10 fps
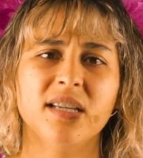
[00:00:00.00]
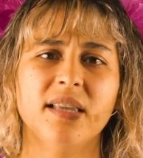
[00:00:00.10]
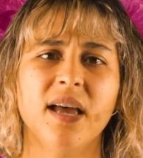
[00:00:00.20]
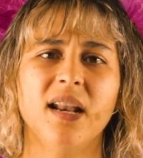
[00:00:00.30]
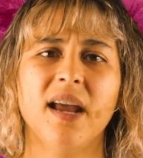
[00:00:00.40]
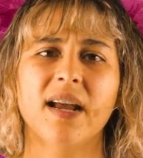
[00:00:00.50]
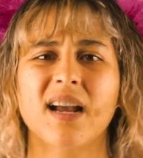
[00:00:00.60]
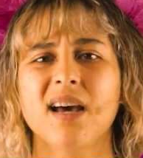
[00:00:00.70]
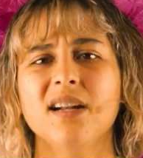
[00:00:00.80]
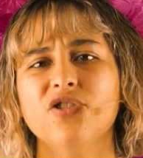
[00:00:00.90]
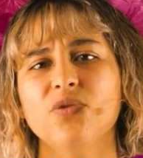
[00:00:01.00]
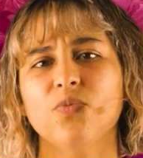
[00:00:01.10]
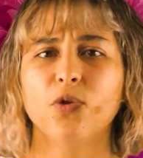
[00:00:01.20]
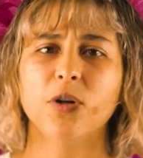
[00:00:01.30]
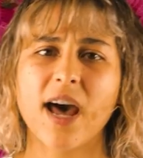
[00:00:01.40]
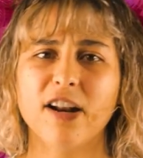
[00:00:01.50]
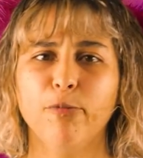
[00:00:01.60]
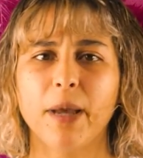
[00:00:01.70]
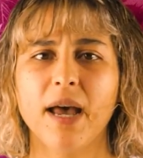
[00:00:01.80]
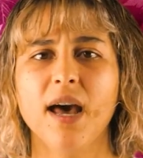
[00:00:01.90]
and then like I kind of just roll out of
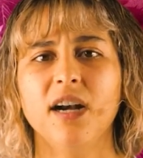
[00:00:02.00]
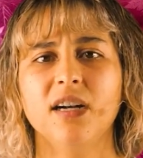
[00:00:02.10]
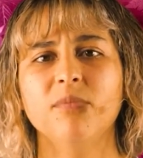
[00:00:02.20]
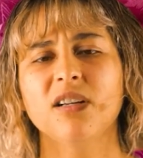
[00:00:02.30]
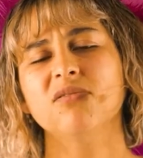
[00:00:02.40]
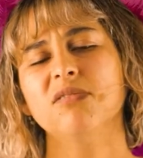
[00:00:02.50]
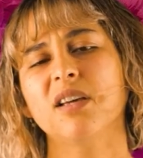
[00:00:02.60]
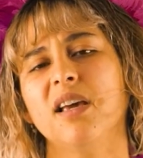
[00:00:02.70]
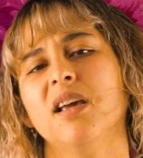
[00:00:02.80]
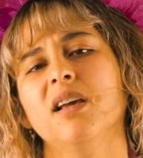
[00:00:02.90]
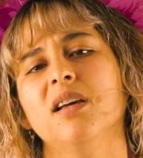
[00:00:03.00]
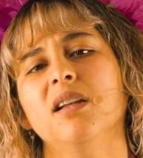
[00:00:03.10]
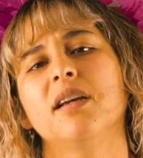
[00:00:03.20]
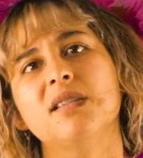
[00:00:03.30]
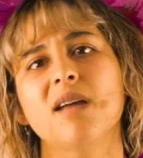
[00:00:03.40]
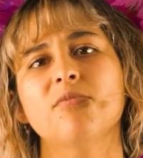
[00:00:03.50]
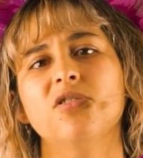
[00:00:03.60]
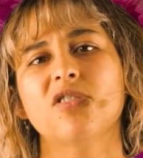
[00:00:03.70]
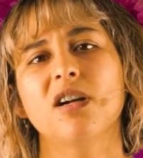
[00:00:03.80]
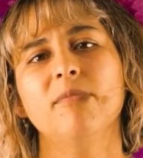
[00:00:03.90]
bed and I'm like, okay, like time to
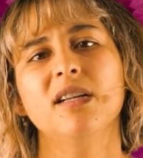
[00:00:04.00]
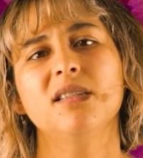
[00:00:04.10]
start my